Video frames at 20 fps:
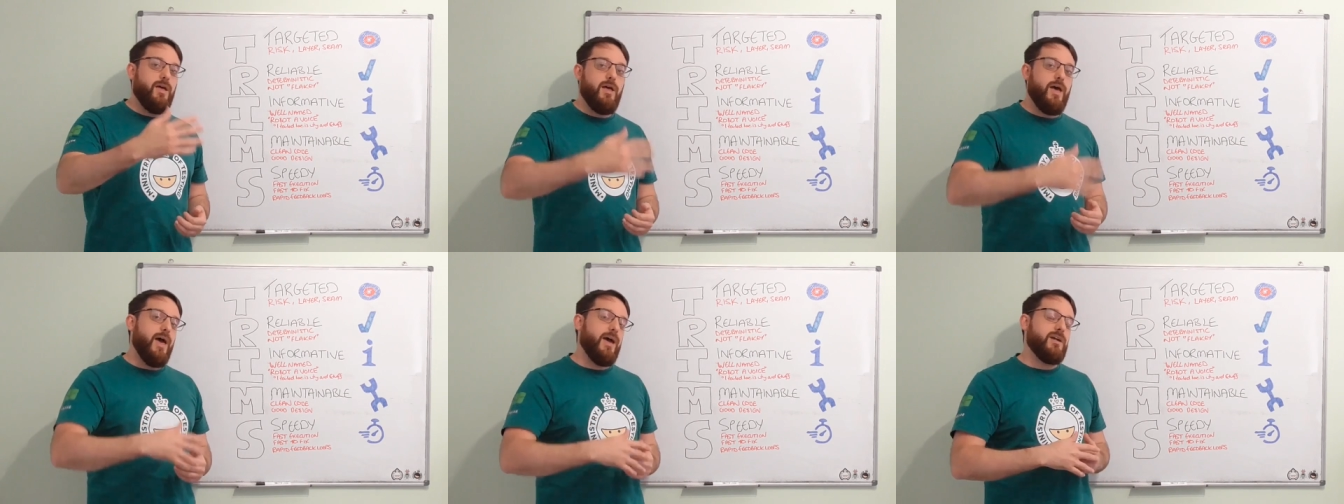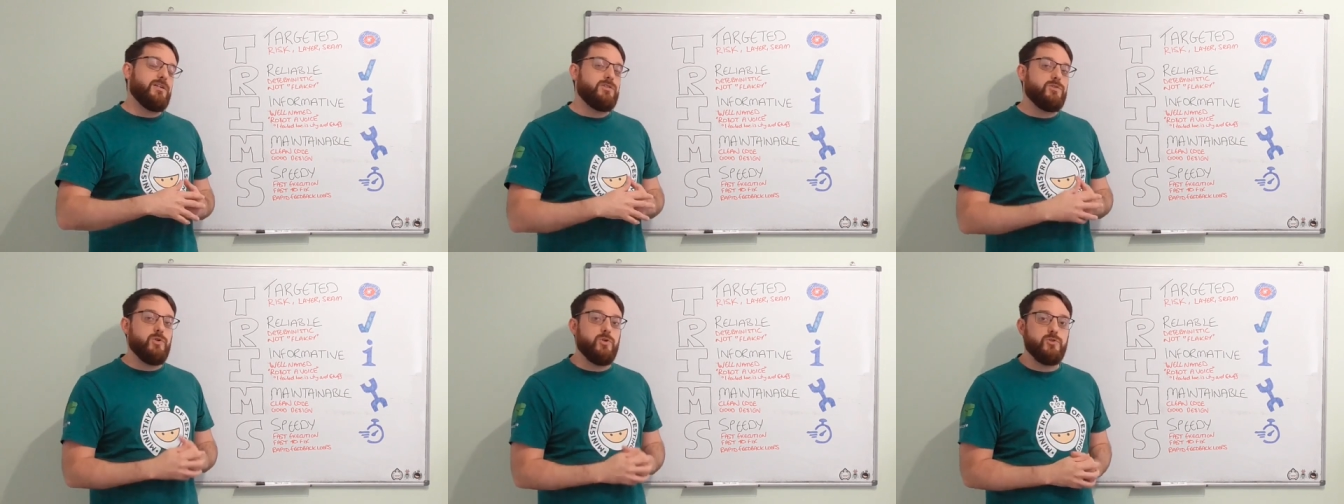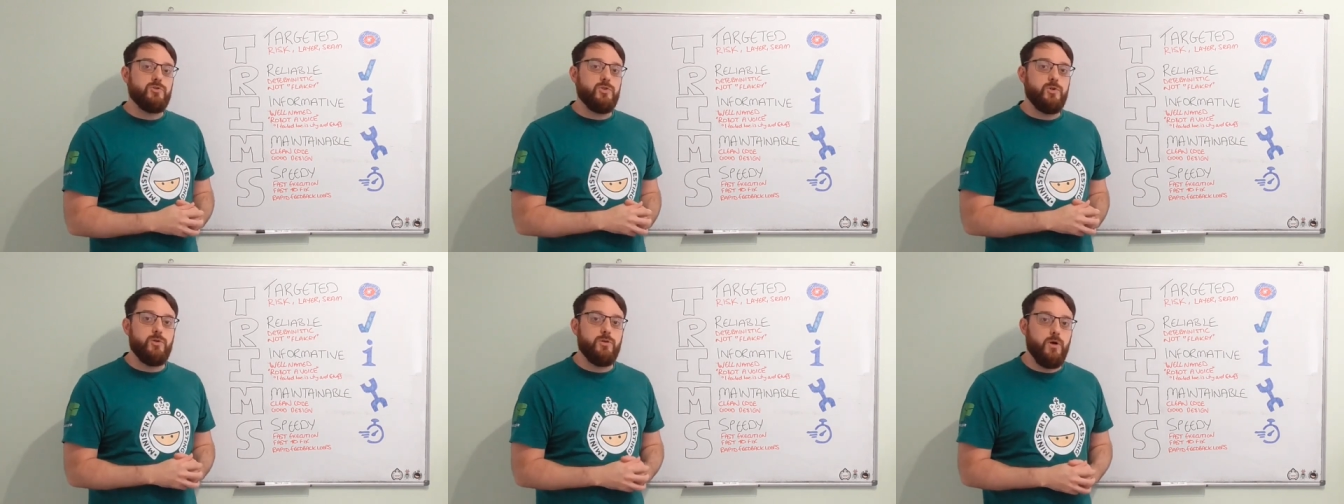X
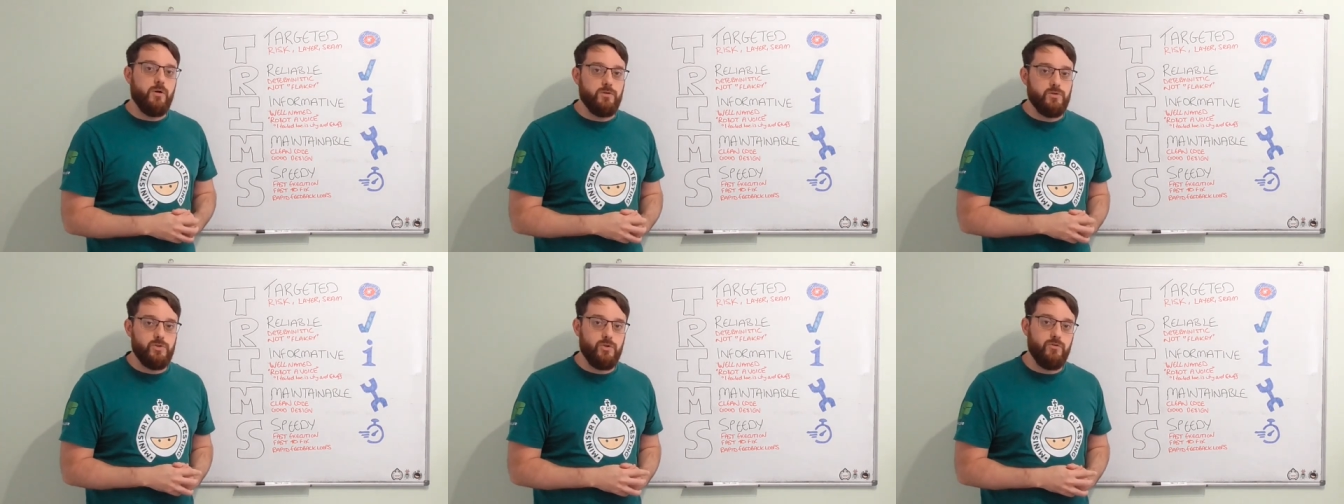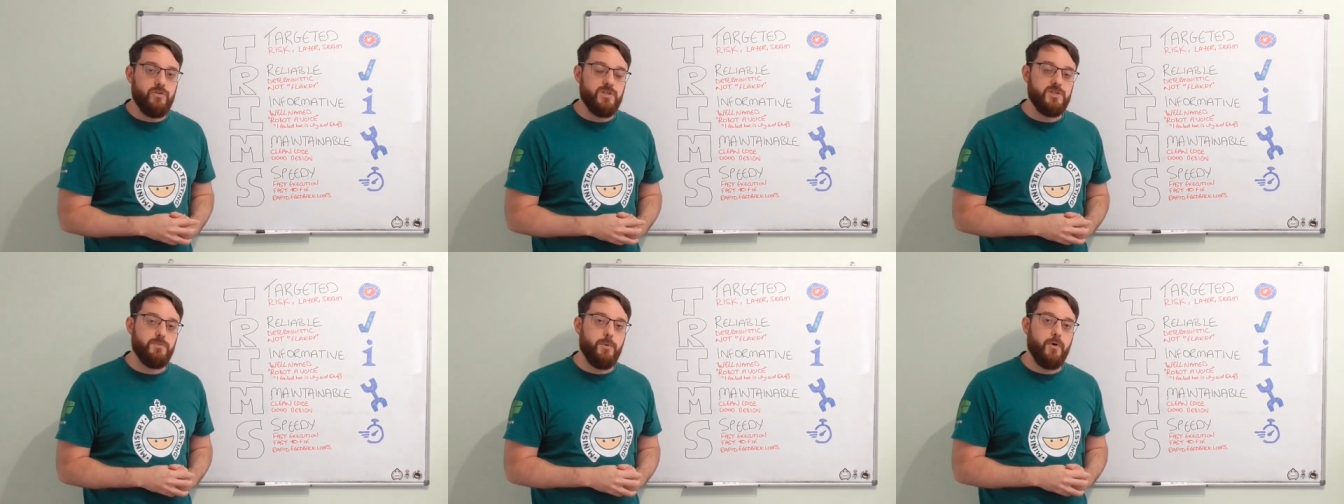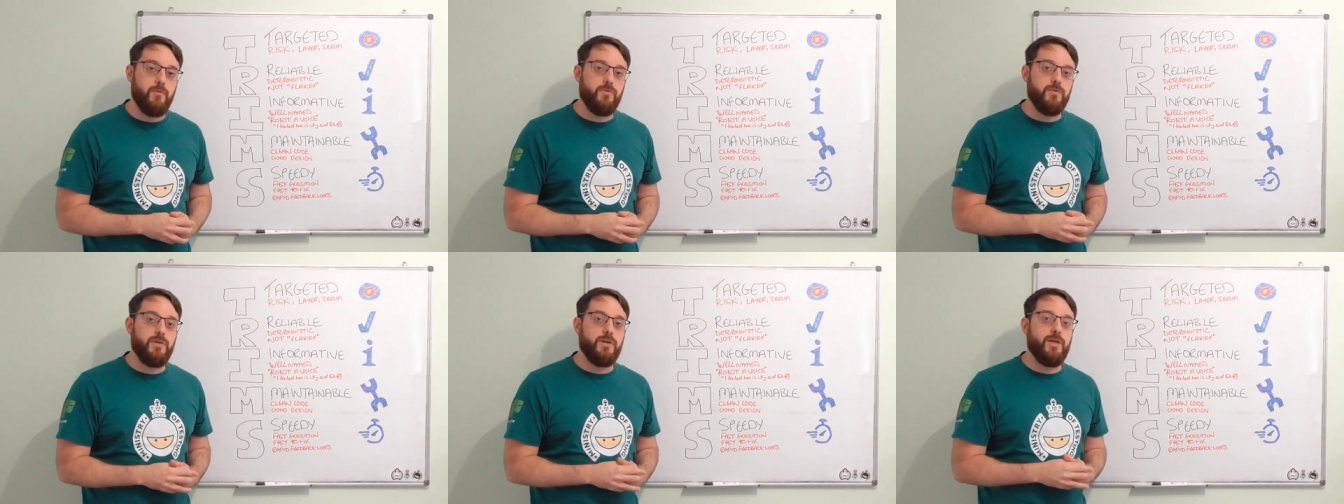took too long to
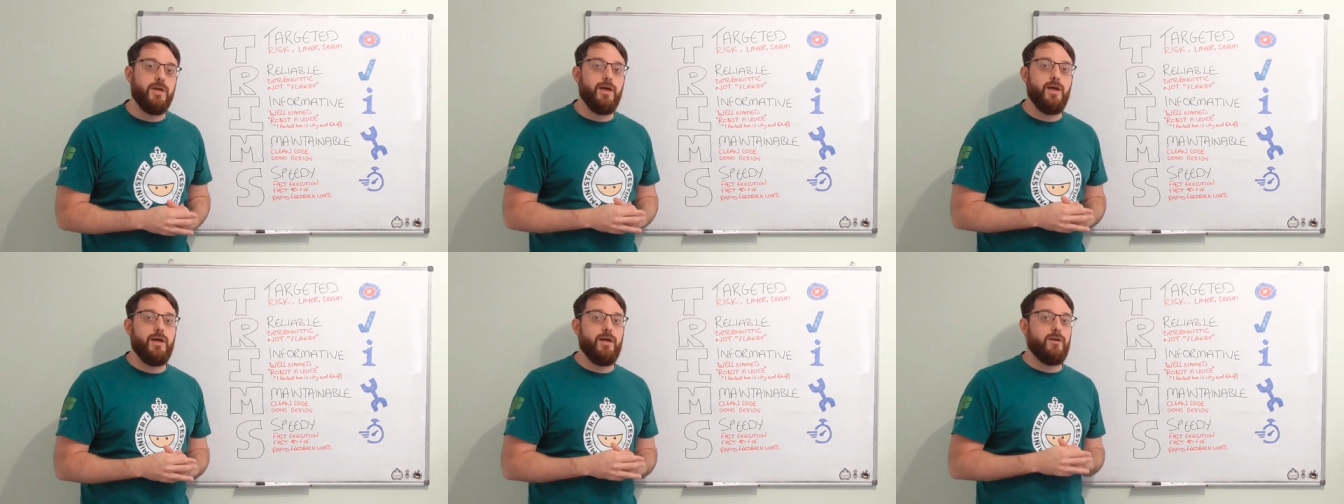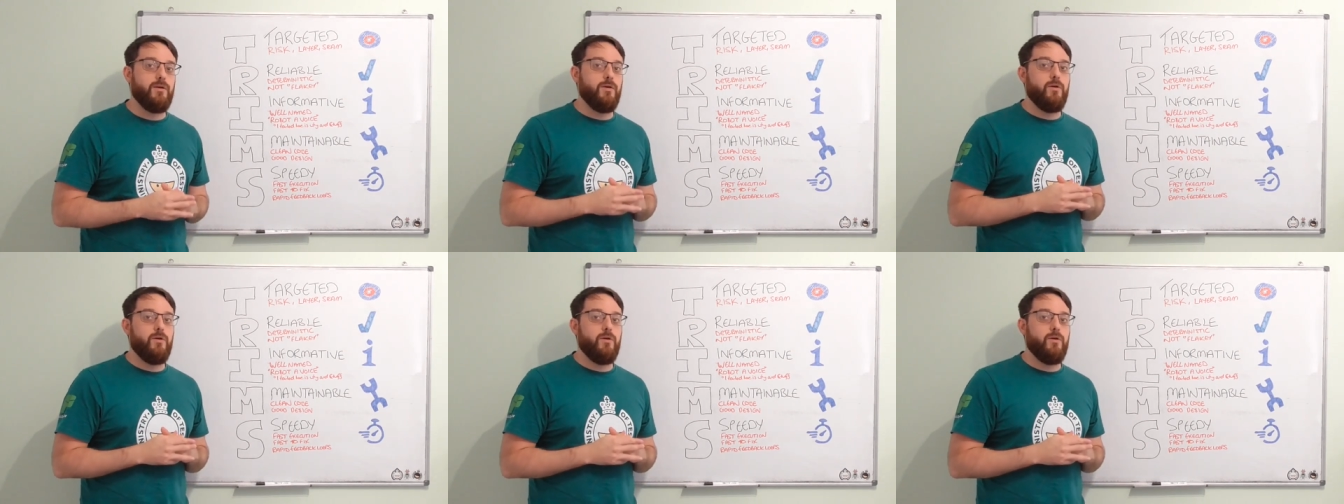respond again,